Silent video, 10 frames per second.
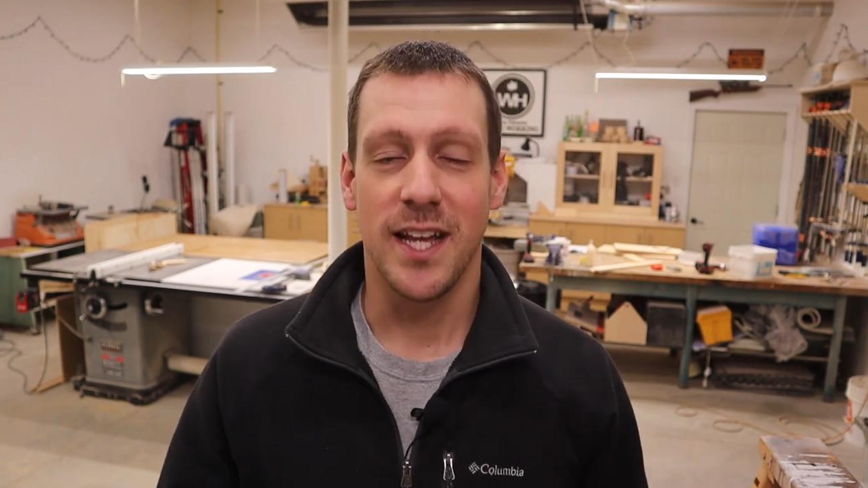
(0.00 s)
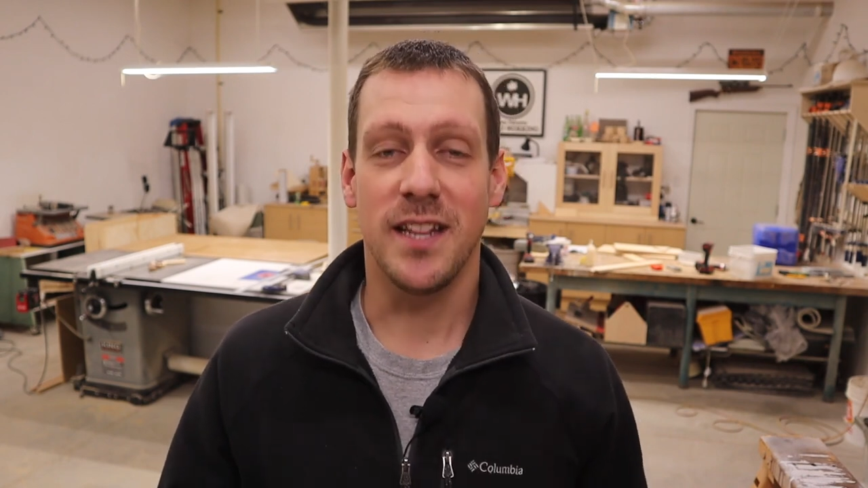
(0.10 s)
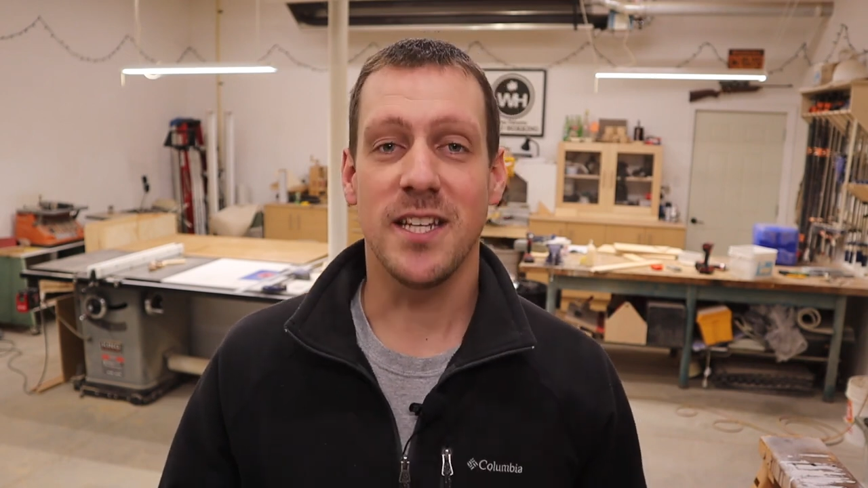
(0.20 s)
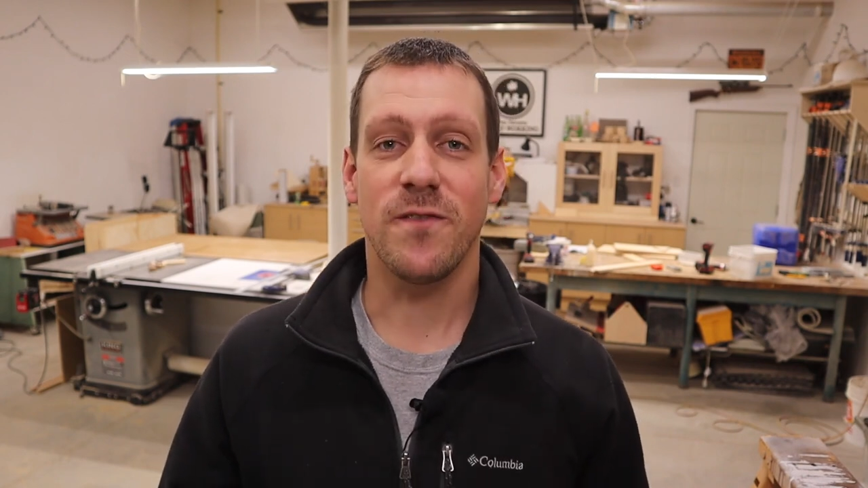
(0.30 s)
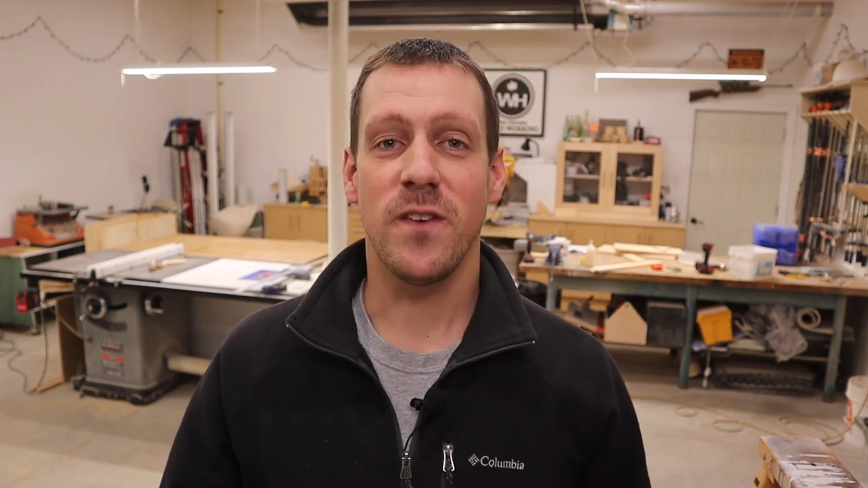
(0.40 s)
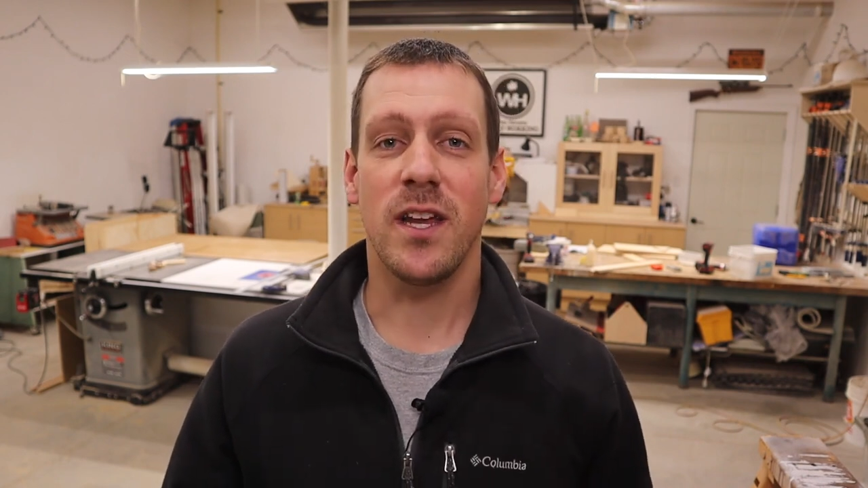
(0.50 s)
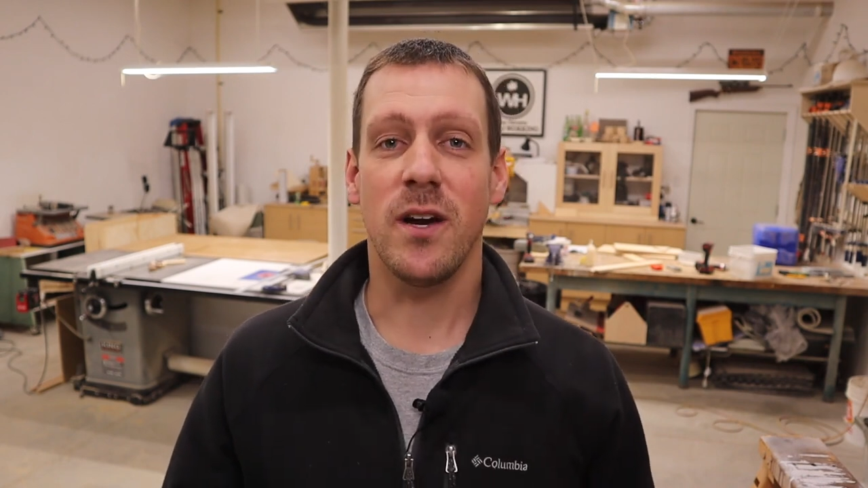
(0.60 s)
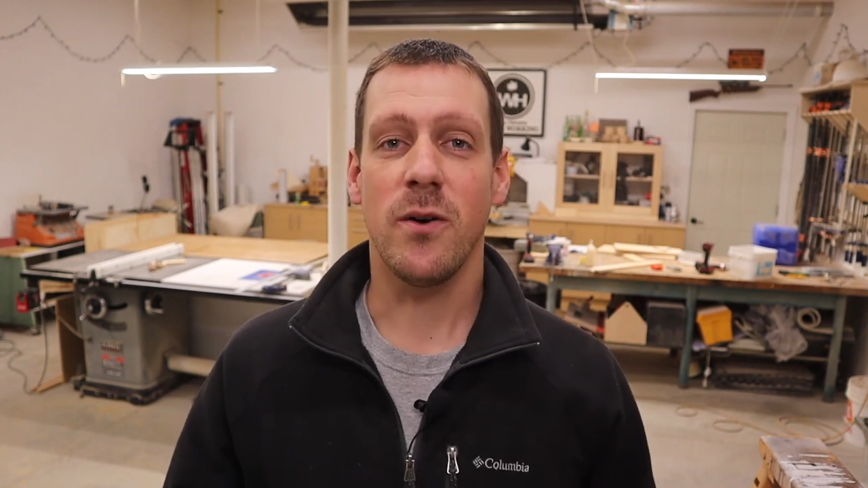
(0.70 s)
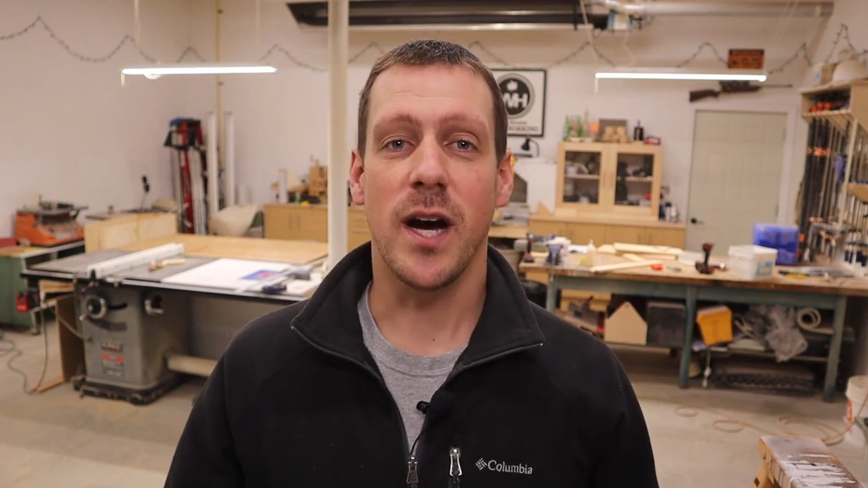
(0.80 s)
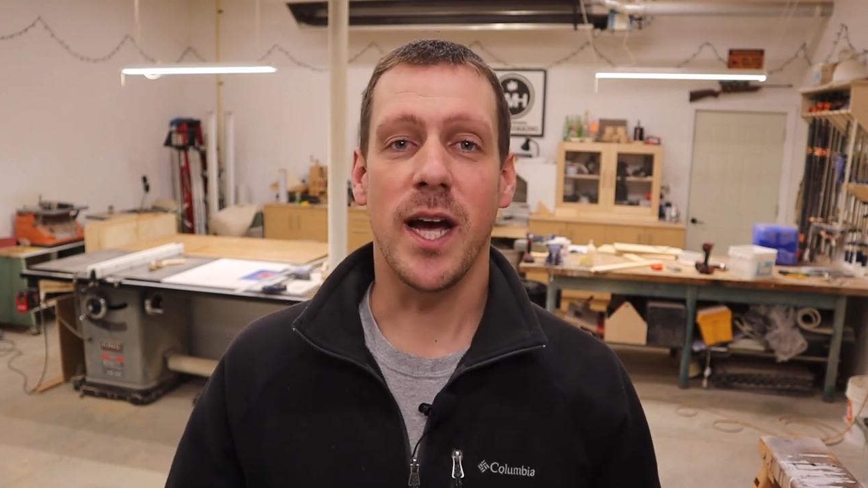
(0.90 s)
In this
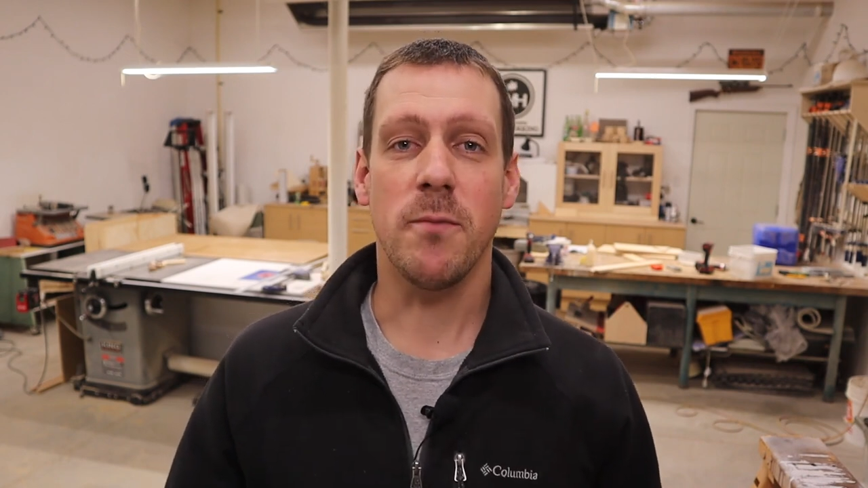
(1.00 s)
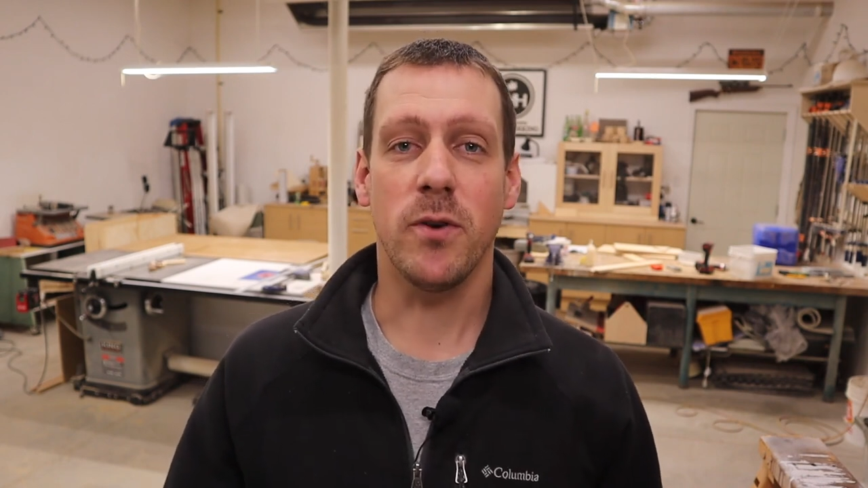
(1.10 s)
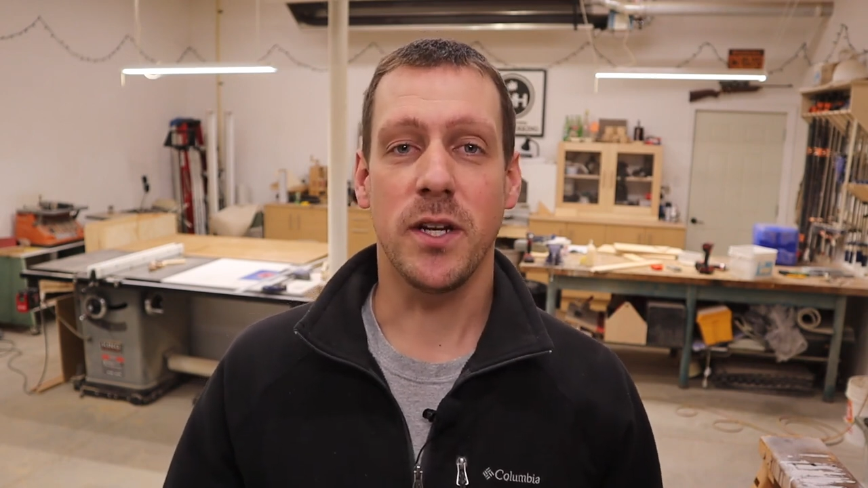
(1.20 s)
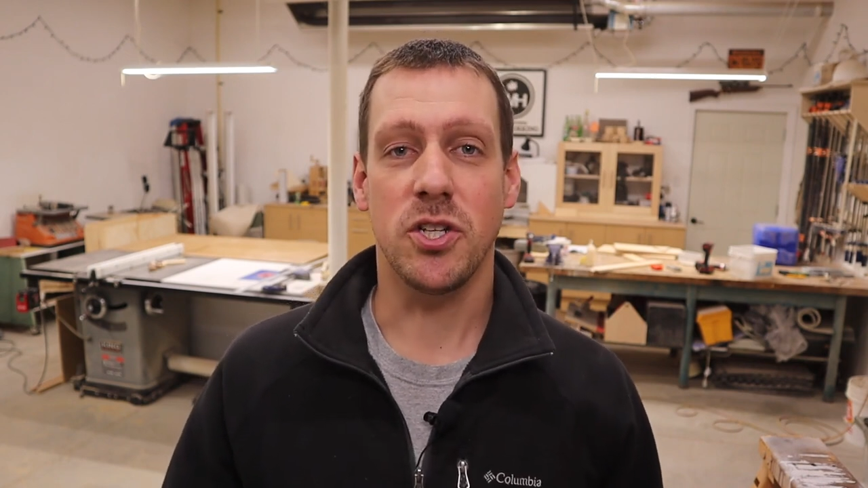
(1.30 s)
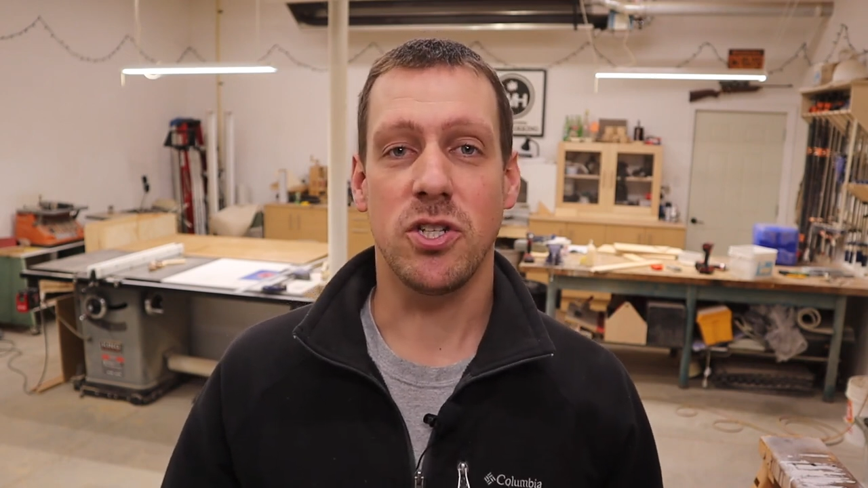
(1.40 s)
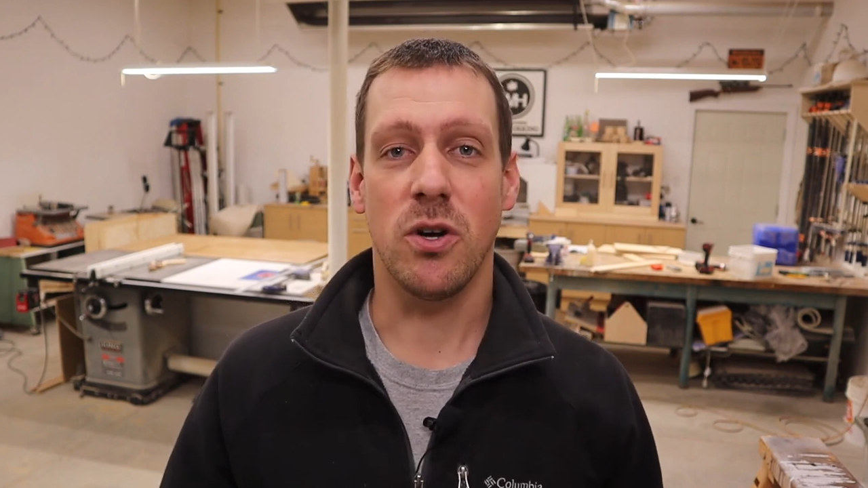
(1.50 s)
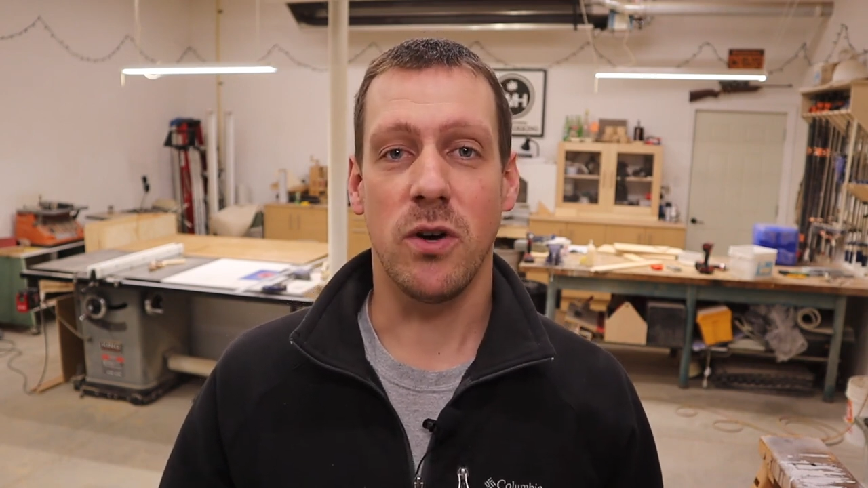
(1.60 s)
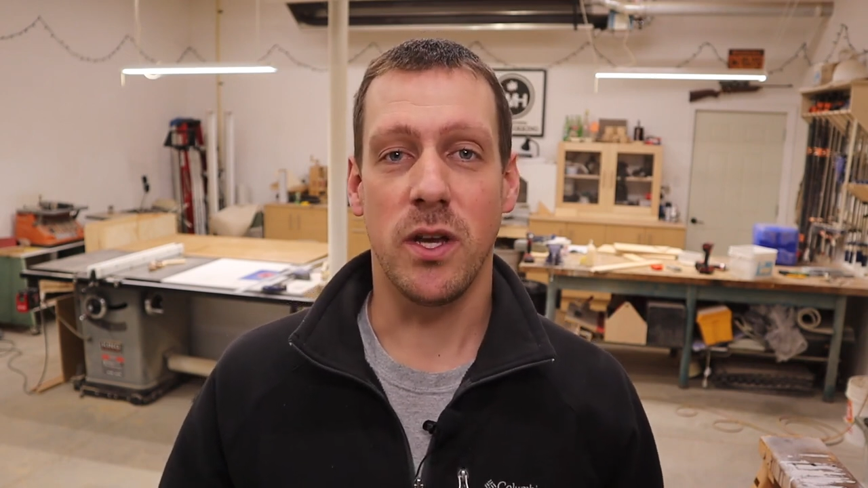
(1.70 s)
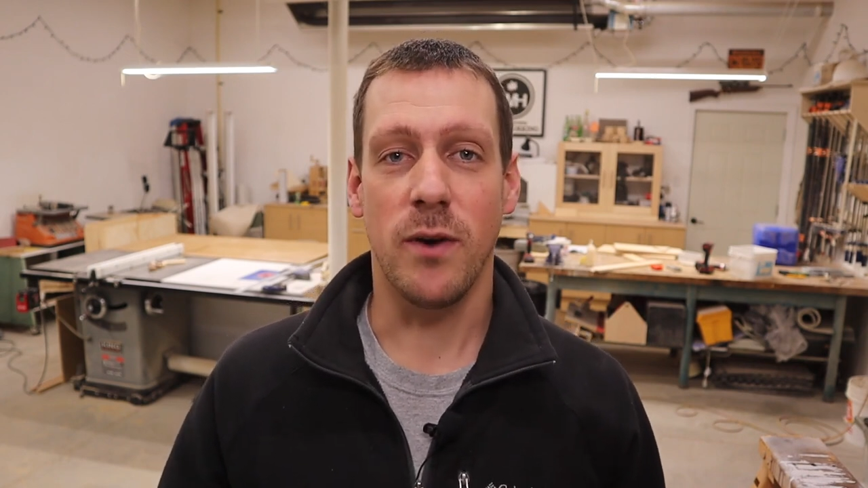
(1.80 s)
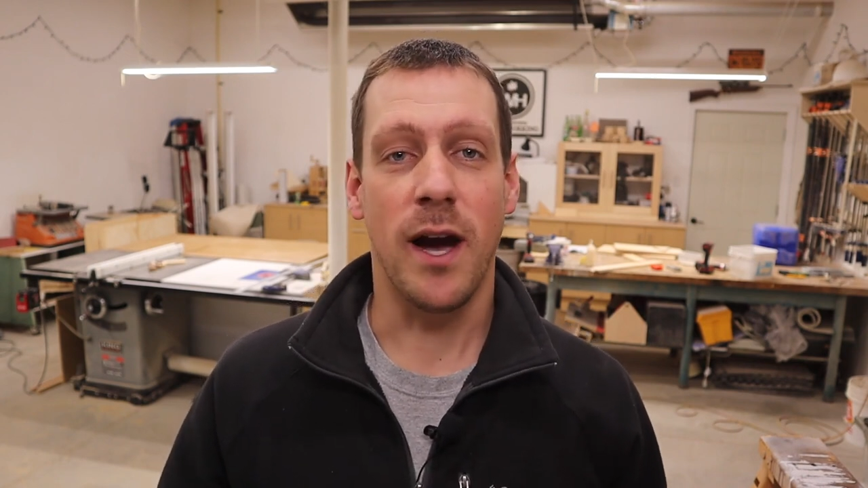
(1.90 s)
video, I'm going to show
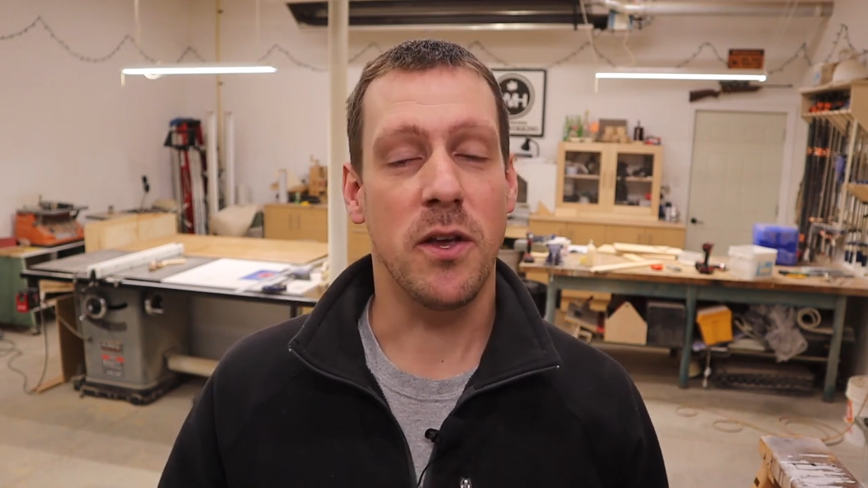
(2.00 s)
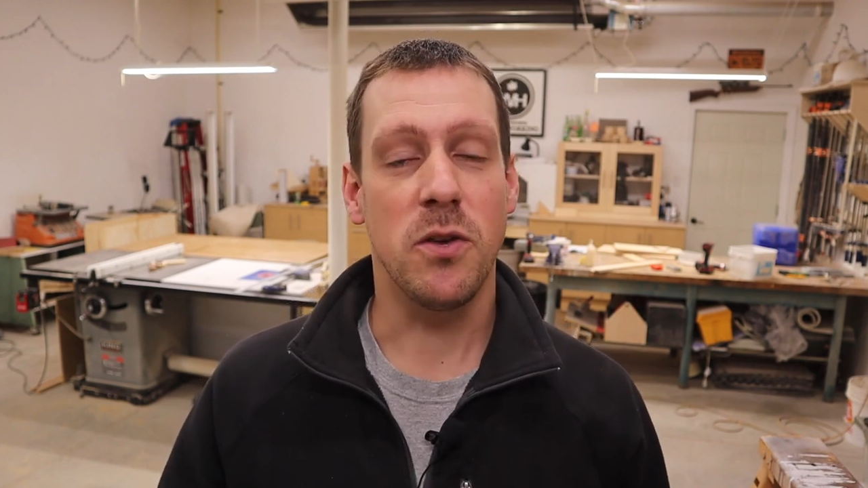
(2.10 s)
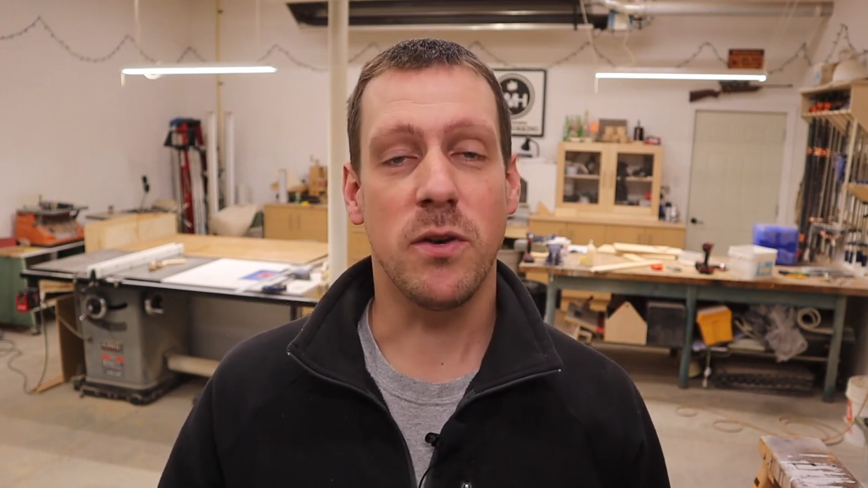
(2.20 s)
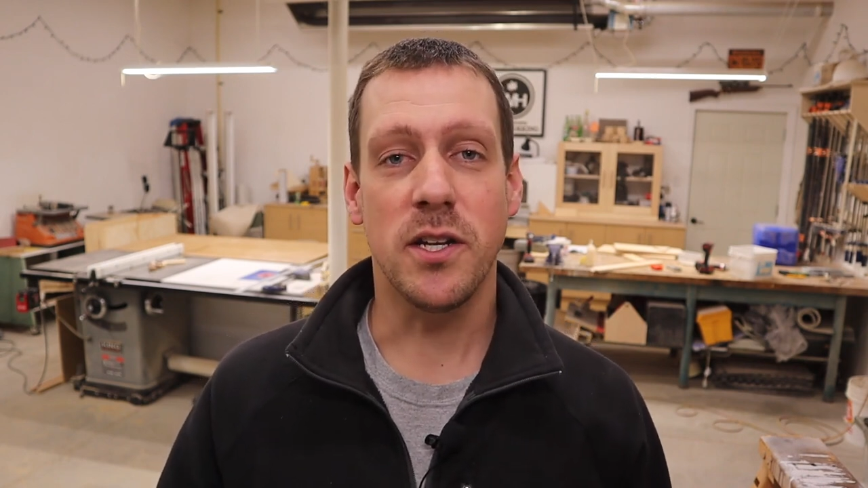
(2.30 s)
you how you